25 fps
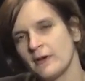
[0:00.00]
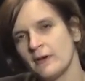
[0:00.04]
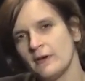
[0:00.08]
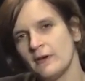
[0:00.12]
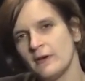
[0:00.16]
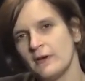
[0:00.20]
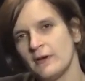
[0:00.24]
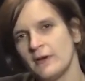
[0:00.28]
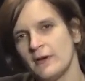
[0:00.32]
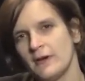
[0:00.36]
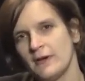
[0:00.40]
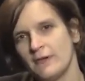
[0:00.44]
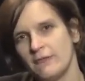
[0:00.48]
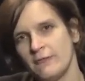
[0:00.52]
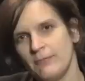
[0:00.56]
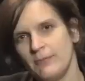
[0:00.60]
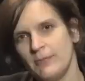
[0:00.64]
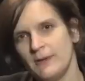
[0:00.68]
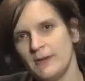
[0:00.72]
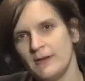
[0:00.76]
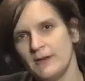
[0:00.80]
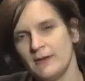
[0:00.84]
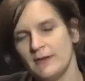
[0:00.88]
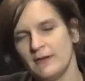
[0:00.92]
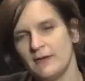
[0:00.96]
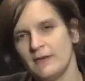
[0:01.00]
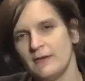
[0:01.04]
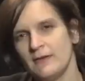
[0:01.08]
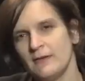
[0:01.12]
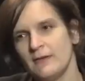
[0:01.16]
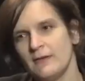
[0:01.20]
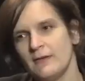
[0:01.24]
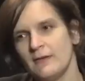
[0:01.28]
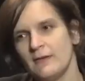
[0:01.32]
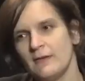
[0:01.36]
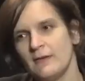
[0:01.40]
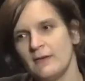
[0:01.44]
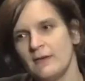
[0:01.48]
And I've
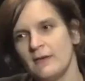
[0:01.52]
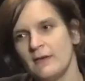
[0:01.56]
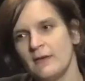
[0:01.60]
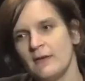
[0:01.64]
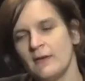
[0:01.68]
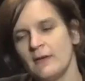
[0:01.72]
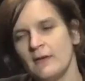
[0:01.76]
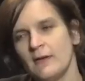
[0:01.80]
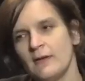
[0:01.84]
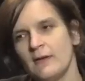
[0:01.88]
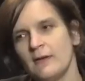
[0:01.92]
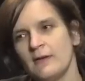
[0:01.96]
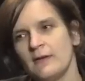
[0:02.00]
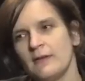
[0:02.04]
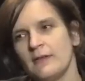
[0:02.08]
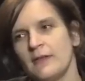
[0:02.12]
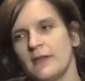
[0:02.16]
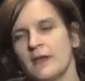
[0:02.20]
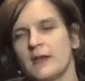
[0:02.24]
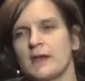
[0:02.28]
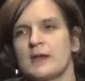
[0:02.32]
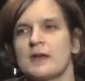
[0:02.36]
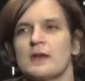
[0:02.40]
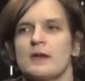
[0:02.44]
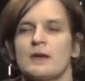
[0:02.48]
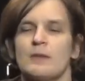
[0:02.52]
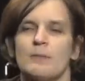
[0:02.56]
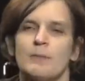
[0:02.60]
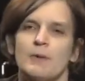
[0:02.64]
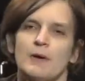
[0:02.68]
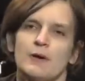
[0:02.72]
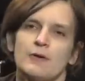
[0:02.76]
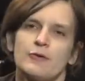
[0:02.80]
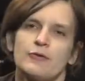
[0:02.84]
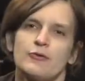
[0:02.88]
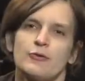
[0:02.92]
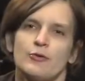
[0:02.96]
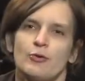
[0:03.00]
been thinking
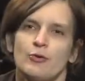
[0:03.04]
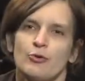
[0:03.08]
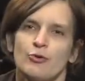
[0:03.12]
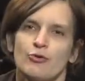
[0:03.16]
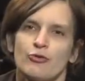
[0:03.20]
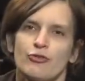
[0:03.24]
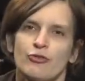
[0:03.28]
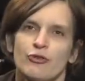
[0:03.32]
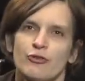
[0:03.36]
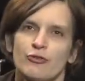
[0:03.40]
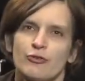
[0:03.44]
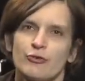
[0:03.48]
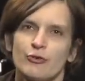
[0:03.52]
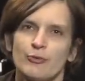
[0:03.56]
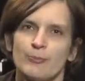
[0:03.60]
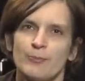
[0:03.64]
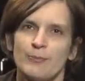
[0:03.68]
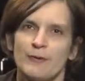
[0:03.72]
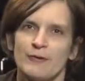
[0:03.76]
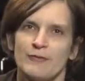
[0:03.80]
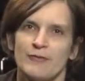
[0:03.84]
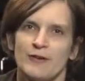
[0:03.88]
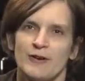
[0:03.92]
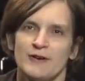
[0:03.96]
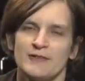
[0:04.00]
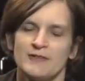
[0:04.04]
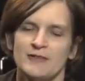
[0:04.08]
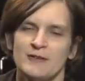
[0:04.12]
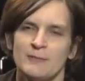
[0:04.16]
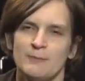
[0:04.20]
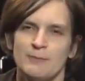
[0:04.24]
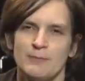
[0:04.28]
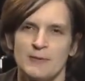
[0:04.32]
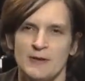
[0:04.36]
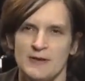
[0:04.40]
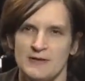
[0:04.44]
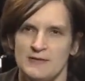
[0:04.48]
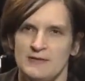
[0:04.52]
about solution to poverty
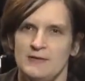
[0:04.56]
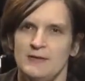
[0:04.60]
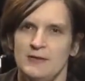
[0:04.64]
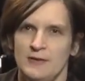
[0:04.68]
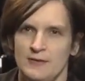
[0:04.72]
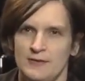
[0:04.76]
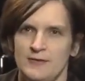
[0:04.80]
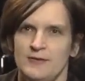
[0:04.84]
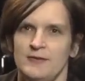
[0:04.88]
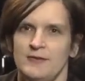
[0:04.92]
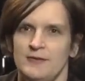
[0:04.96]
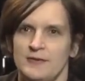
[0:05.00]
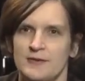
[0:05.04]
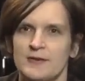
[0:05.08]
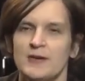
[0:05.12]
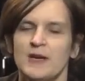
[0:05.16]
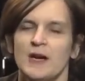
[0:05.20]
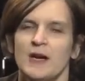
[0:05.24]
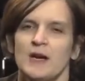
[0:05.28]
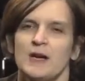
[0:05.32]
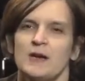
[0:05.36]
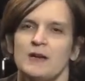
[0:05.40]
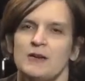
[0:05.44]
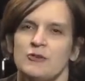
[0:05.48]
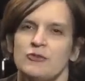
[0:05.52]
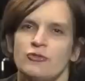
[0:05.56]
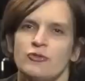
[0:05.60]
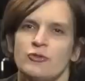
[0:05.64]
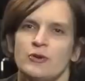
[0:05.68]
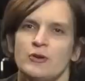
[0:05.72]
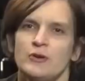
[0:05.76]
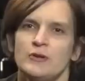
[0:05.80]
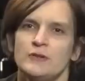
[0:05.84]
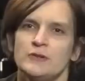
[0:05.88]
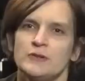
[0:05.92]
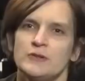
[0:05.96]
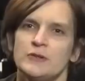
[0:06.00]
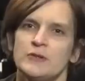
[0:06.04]
based on these
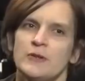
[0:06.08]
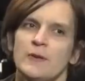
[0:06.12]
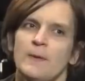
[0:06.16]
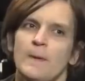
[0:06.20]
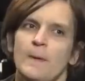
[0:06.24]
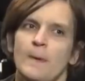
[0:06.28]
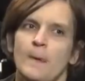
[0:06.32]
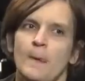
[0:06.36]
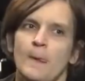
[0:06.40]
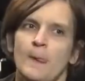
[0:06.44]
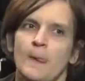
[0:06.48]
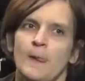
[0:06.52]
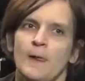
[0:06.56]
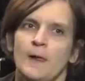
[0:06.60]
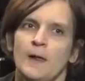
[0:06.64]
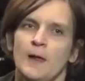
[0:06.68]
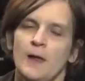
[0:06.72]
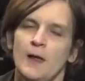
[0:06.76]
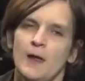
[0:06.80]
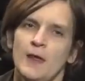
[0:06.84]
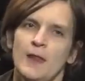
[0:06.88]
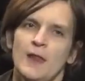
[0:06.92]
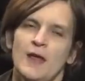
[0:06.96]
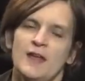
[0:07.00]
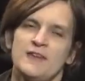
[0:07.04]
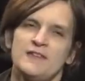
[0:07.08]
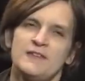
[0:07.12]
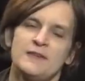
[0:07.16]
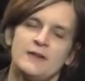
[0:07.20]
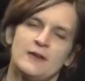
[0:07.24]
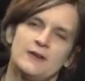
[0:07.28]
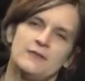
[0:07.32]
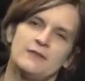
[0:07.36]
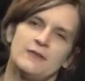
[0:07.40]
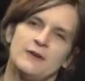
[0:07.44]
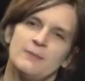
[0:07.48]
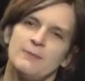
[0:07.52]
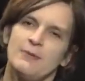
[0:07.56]
caricatures. And that's
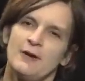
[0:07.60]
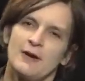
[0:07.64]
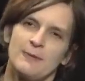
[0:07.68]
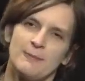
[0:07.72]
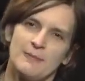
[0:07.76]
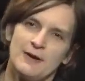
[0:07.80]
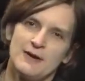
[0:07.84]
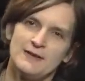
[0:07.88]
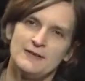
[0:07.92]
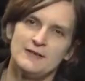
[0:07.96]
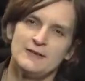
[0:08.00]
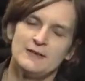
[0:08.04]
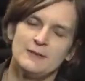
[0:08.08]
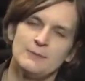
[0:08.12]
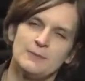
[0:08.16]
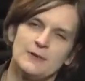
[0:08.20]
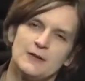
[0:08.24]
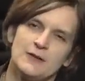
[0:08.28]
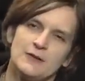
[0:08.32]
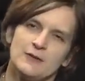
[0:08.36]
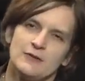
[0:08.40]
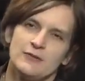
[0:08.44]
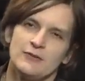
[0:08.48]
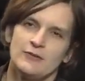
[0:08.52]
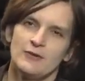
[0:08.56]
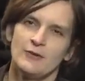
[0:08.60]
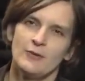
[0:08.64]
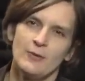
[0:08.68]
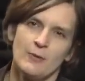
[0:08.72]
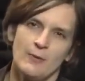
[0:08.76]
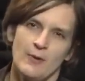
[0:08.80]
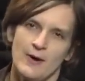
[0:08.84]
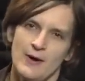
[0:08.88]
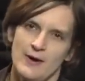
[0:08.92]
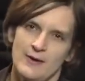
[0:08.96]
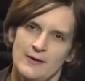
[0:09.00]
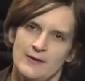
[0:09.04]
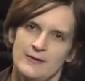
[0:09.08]
not very pragmatic because no
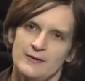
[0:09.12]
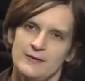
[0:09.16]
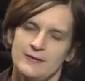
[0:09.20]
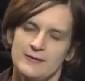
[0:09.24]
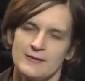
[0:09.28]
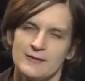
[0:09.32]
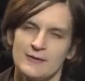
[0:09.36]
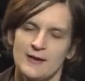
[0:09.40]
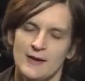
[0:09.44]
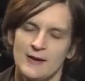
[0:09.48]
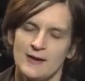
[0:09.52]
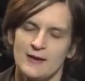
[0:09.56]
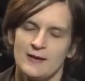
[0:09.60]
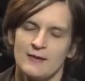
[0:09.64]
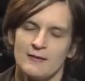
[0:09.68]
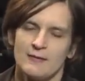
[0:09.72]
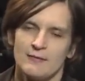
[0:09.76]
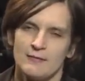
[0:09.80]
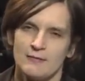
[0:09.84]
one is like